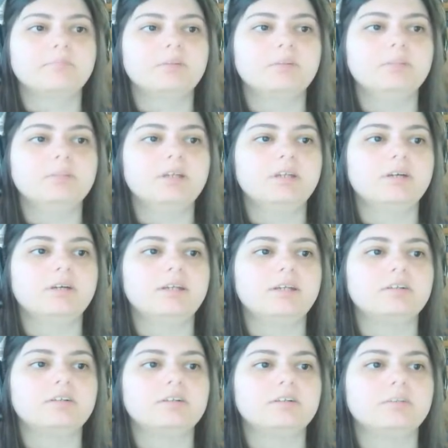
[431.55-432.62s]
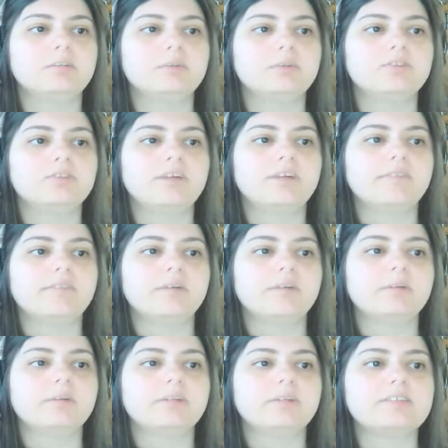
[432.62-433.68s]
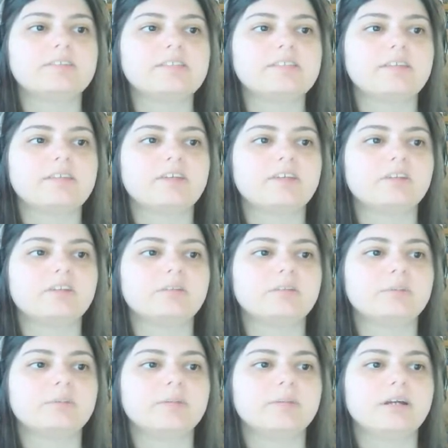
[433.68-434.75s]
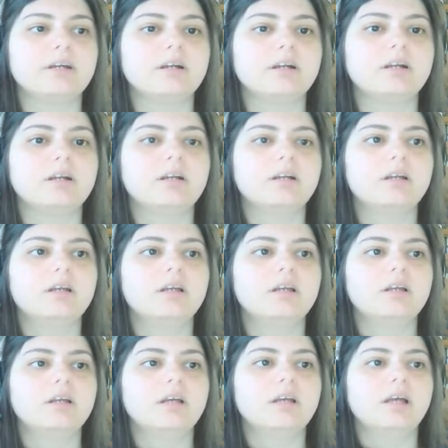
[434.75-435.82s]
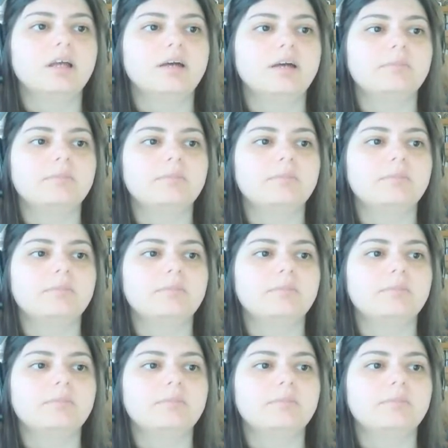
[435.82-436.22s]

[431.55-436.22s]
Let me go ahead and turn the morphs off. That way we can see things a little bit better. I